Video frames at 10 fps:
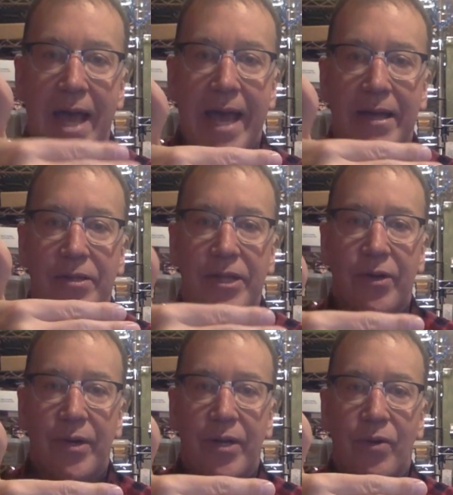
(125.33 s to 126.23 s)

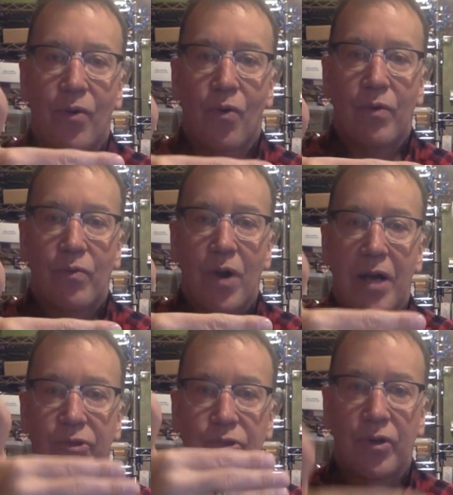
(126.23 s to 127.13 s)
anterior or
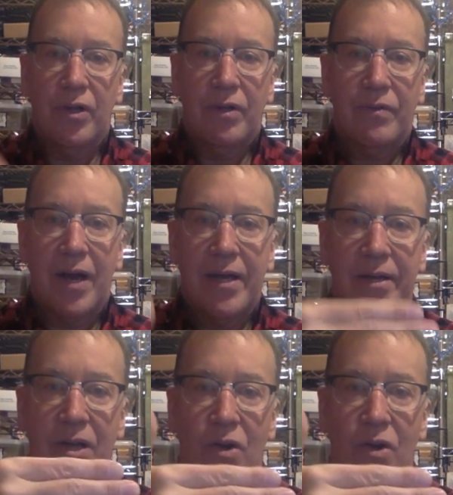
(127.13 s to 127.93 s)
rostral, right?